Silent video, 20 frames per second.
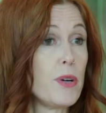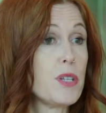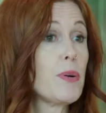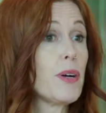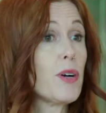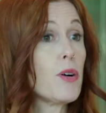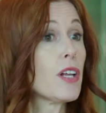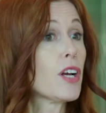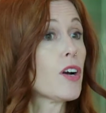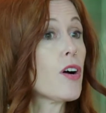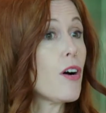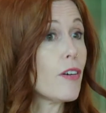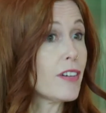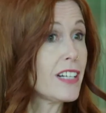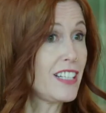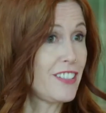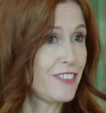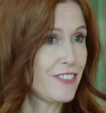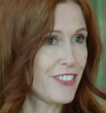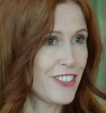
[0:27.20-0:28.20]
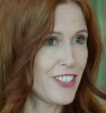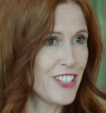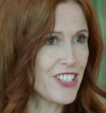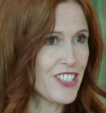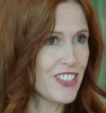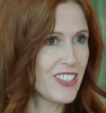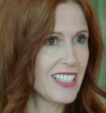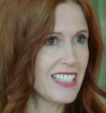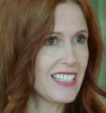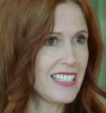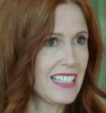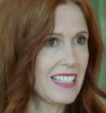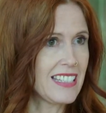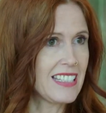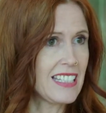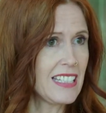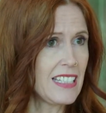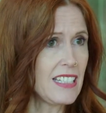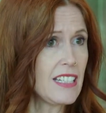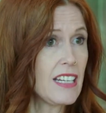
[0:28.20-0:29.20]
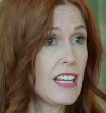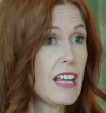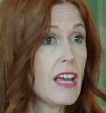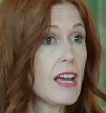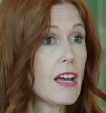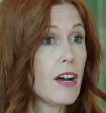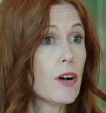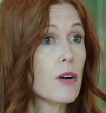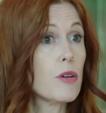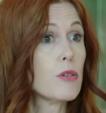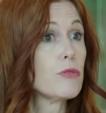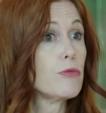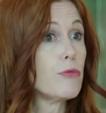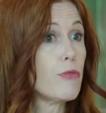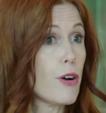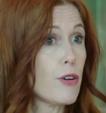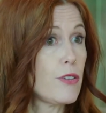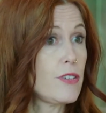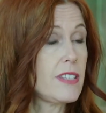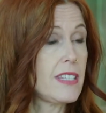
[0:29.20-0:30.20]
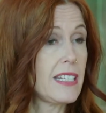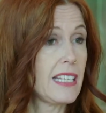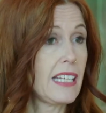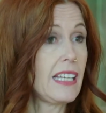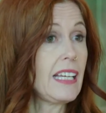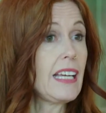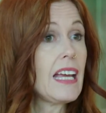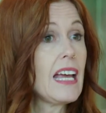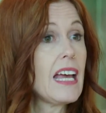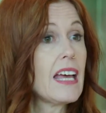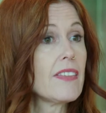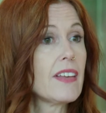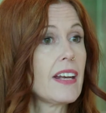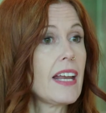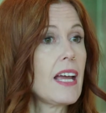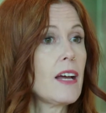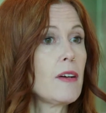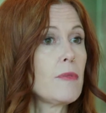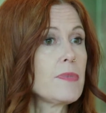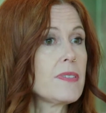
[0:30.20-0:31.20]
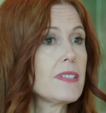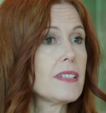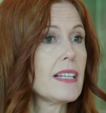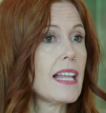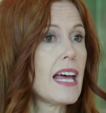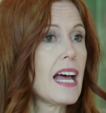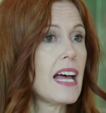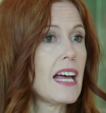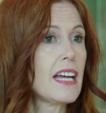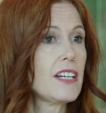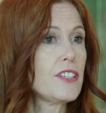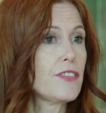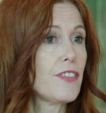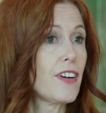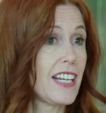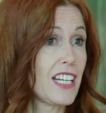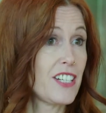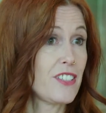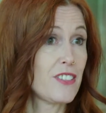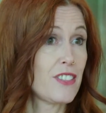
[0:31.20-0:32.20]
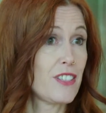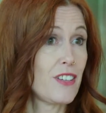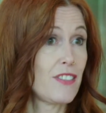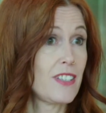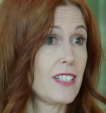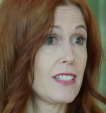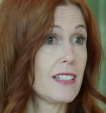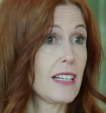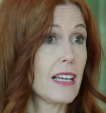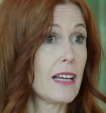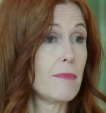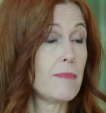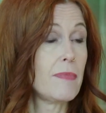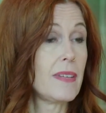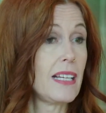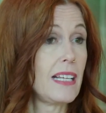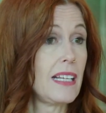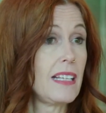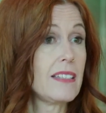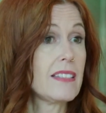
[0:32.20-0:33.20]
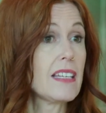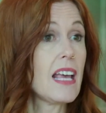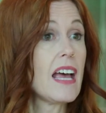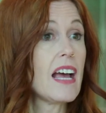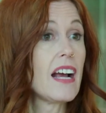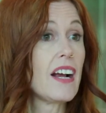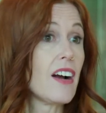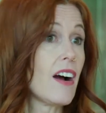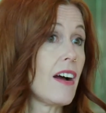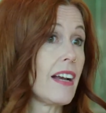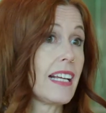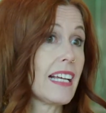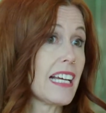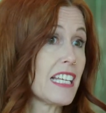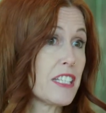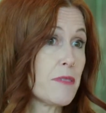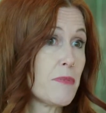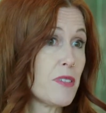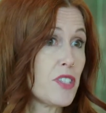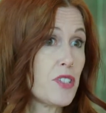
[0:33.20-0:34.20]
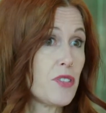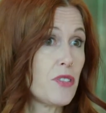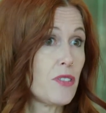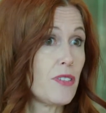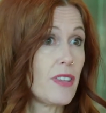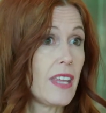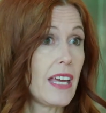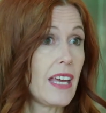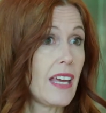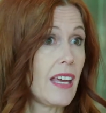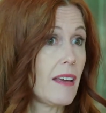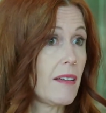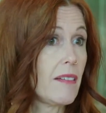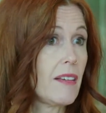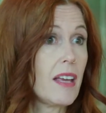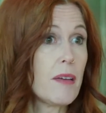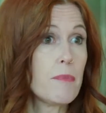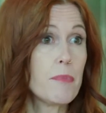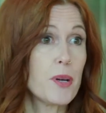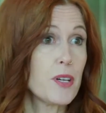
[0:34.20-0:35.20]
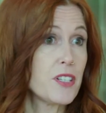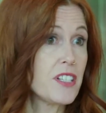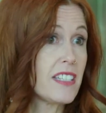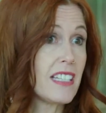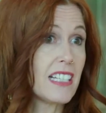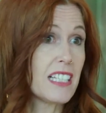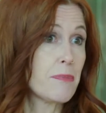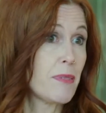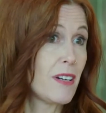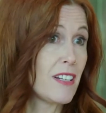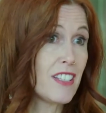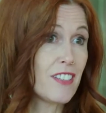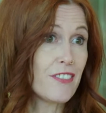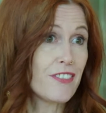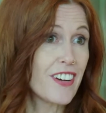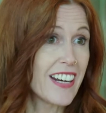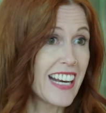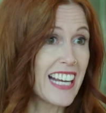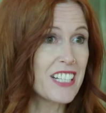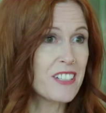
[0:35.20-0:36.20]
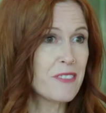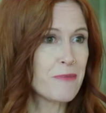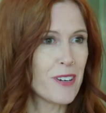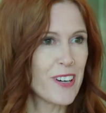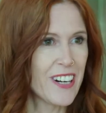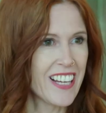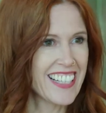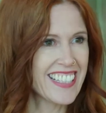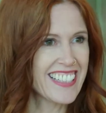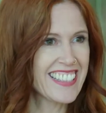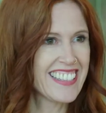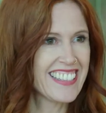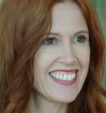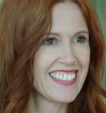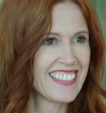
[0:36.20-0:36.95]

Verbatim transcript: which we call a cognitive virtual assistant called Rosie, that helps large financial services companies guide customers through their purchase experience of financial products.